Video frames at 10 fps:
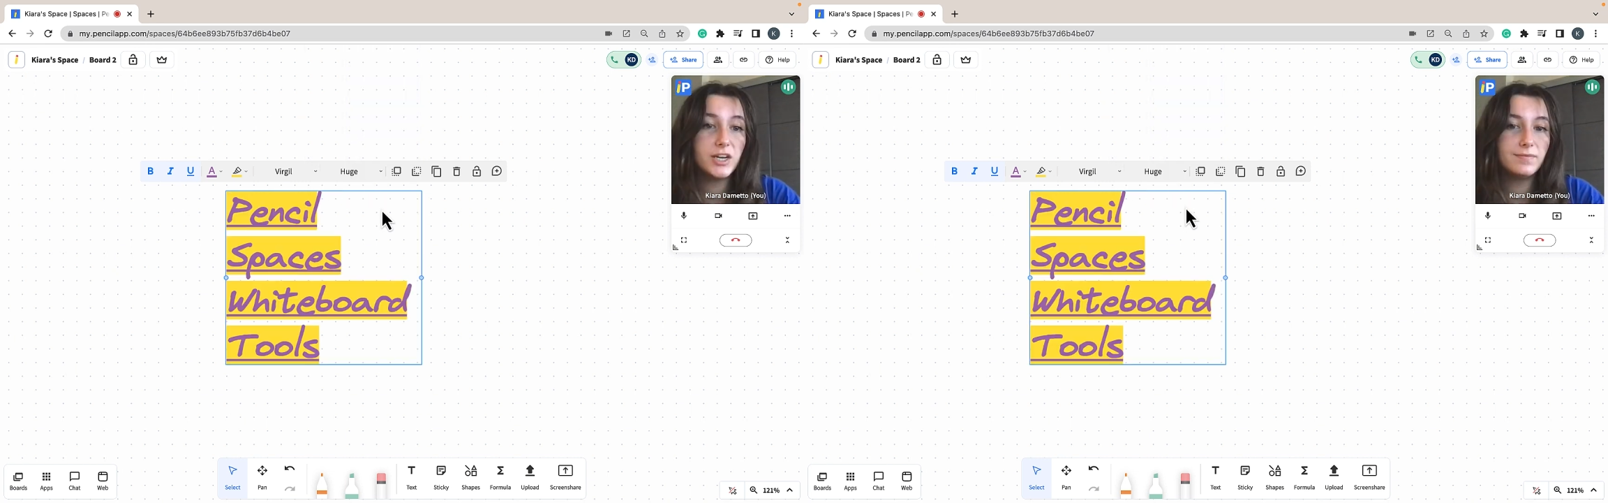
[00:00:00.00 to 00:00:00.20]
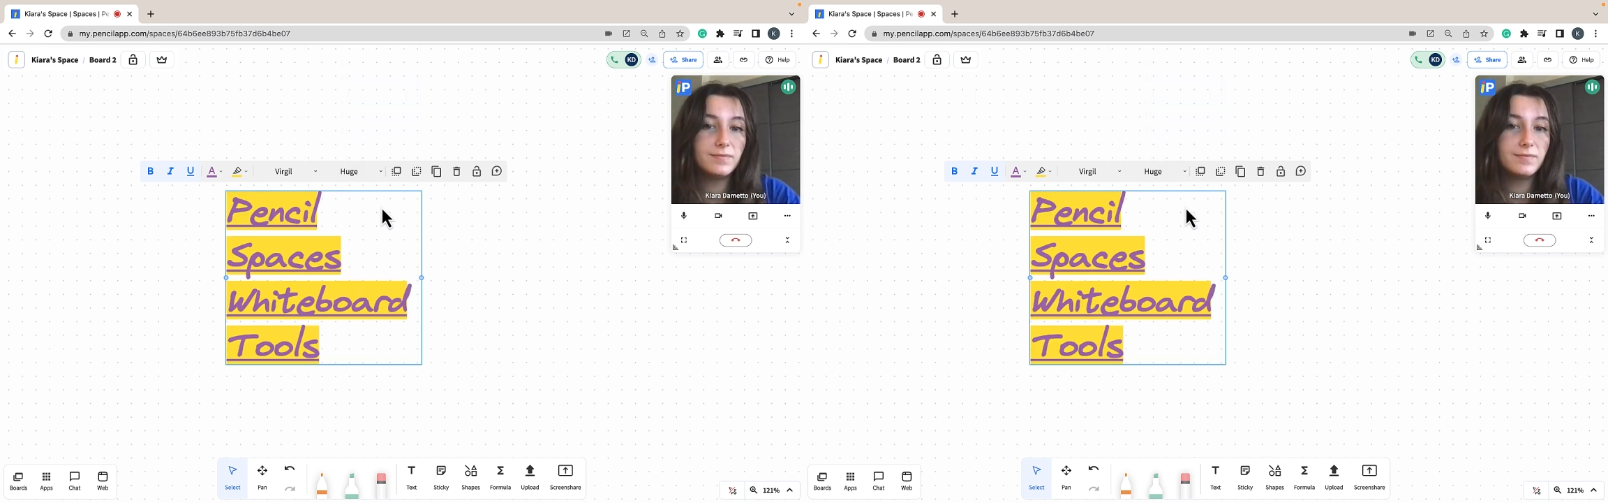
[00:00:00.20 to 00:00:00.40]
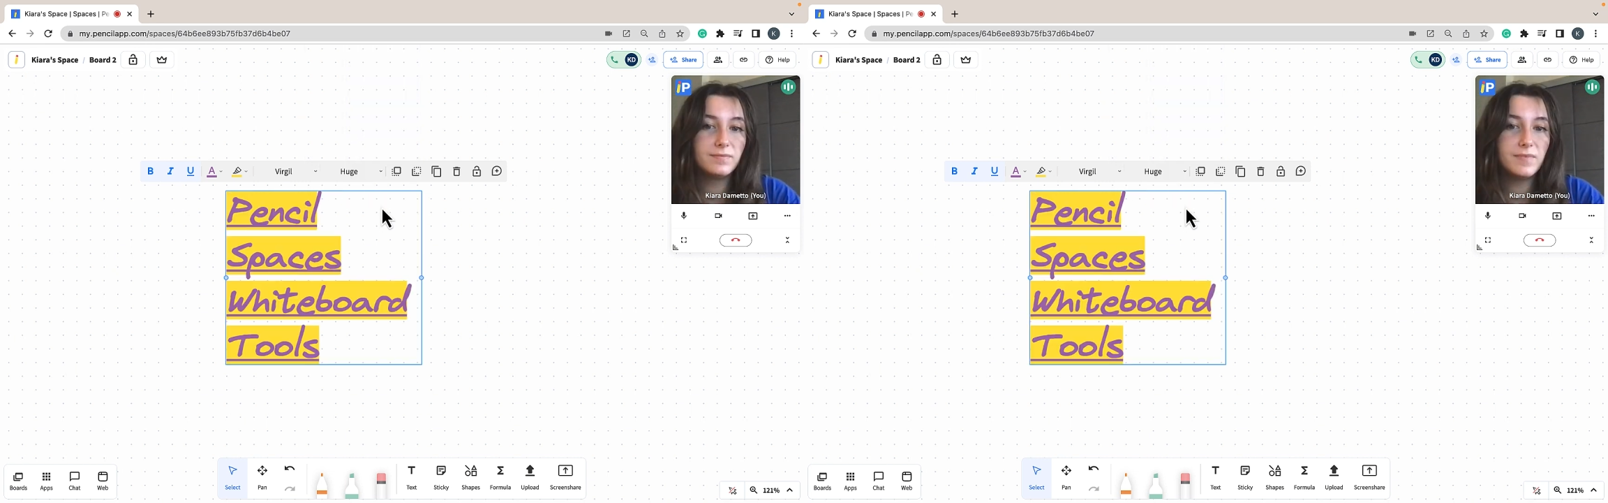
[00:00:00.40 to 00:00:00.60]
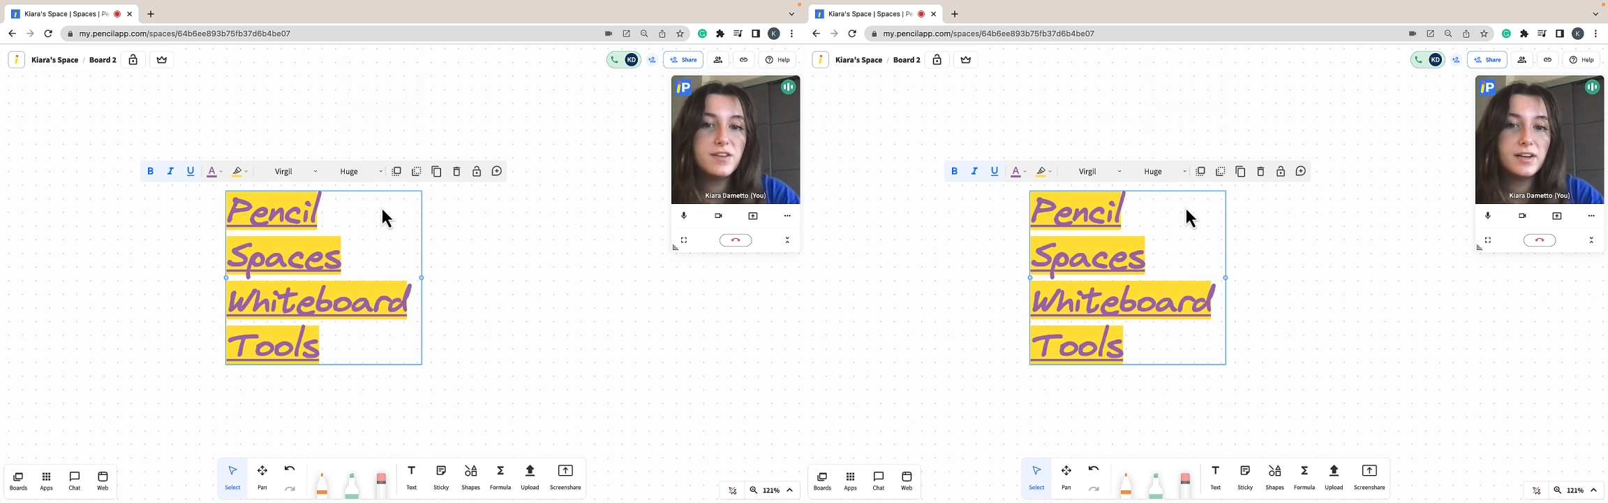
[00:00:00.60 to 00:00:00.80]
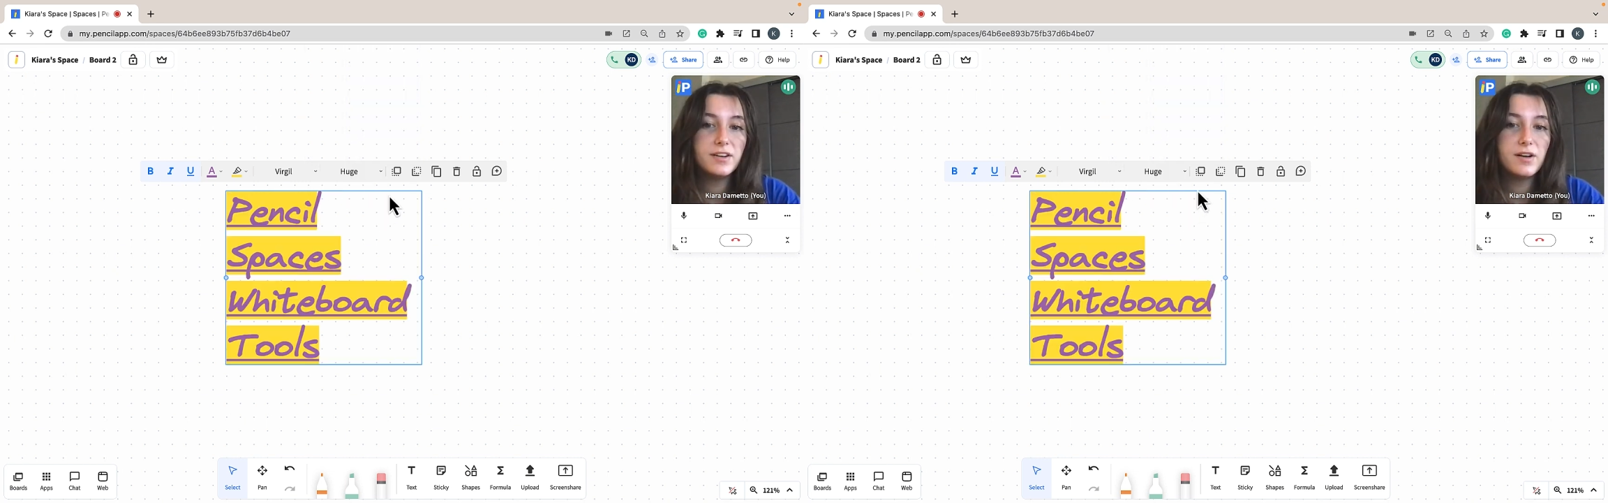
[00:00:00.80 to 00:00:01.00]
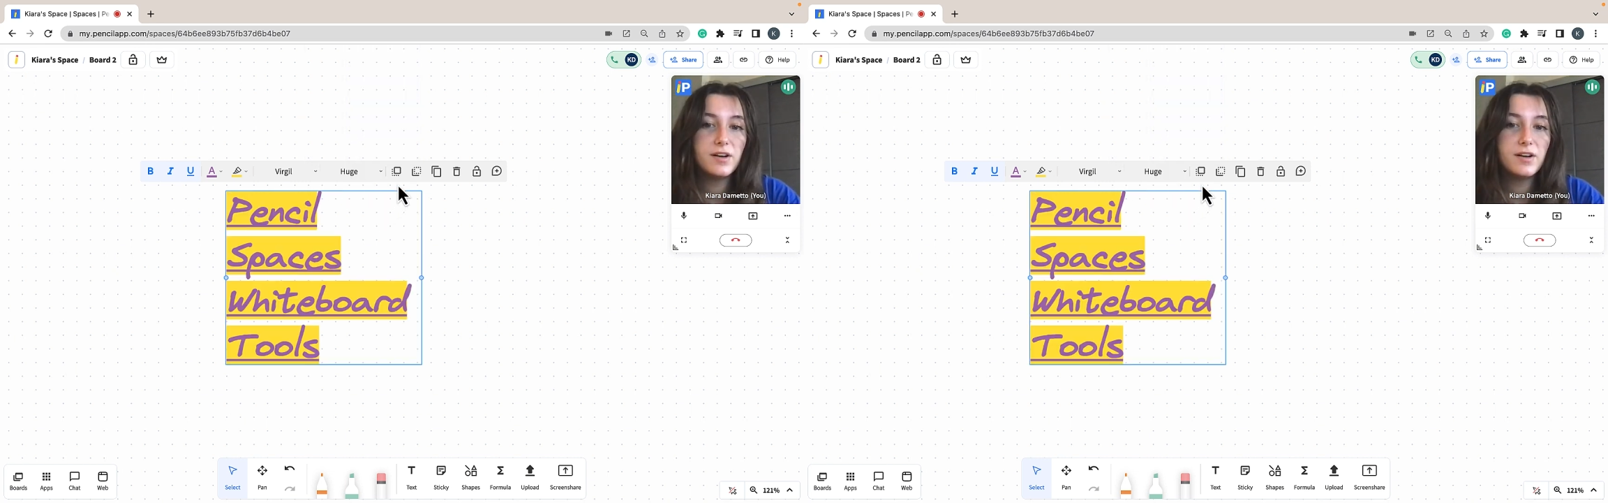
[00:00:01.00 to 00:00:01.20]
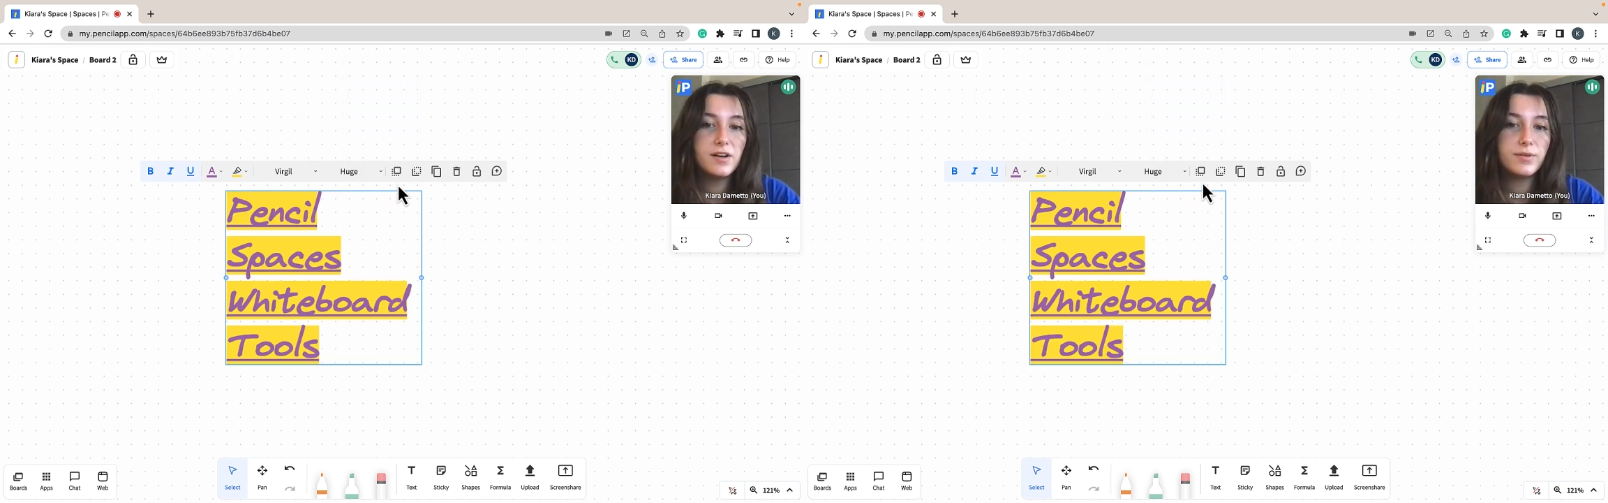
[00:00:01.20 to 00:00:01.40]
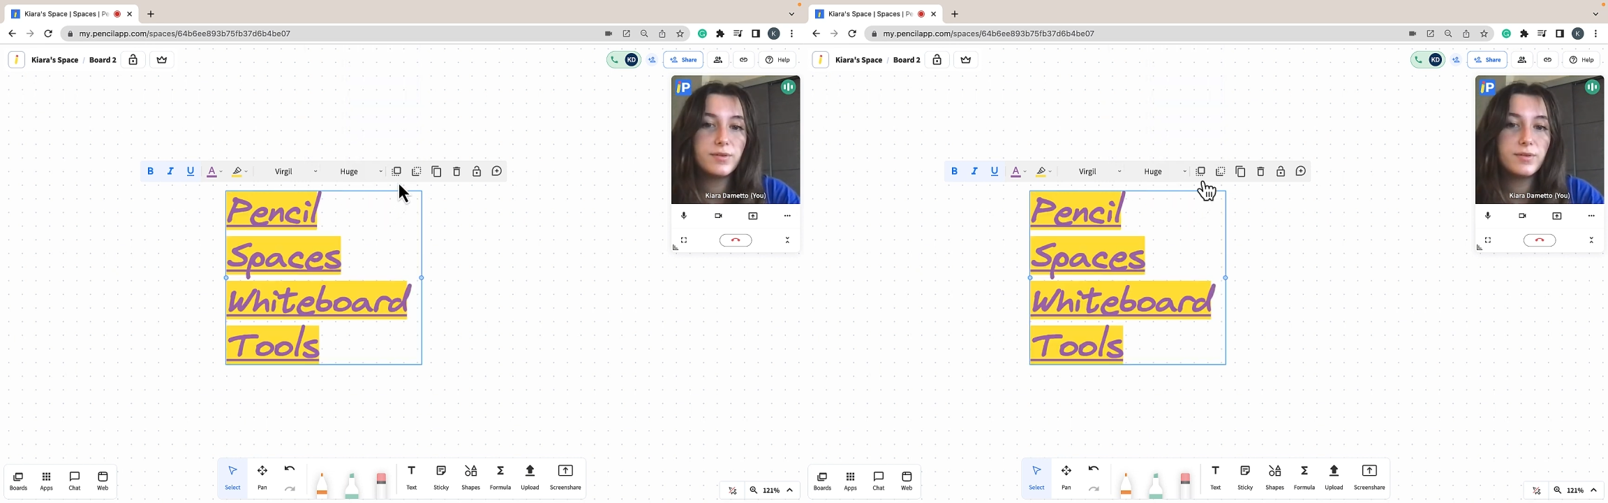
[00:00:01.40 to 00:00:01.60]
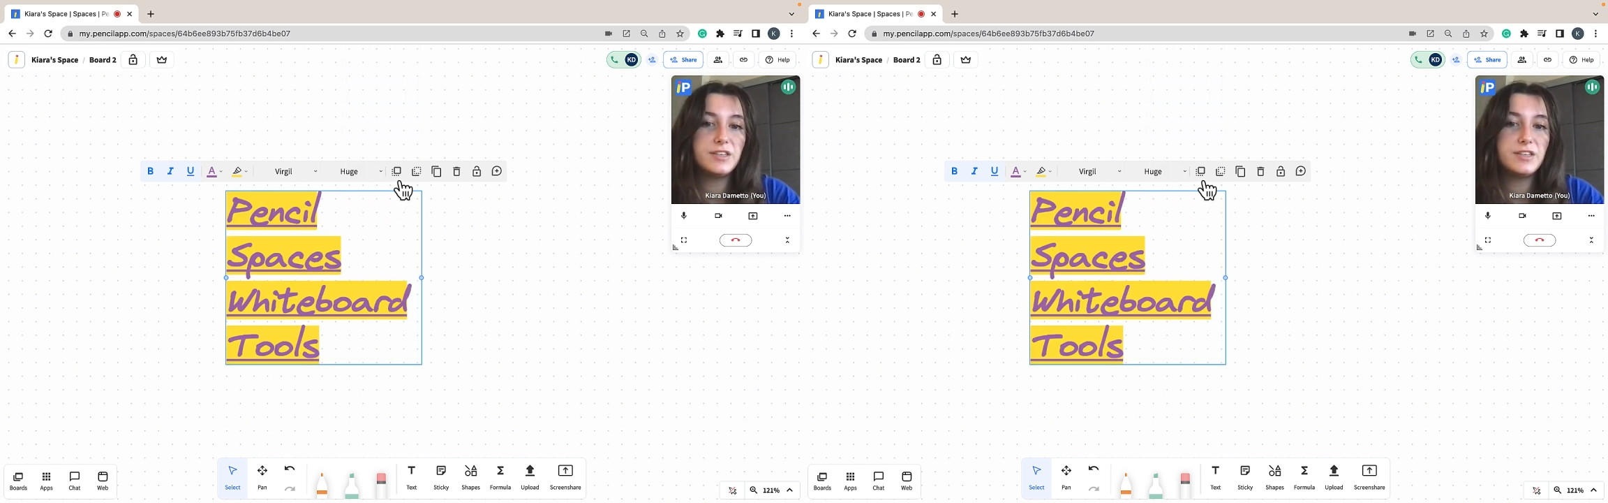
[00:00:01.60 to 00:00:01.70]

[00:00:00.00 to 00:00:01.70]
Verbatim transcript: and then you can go through and you can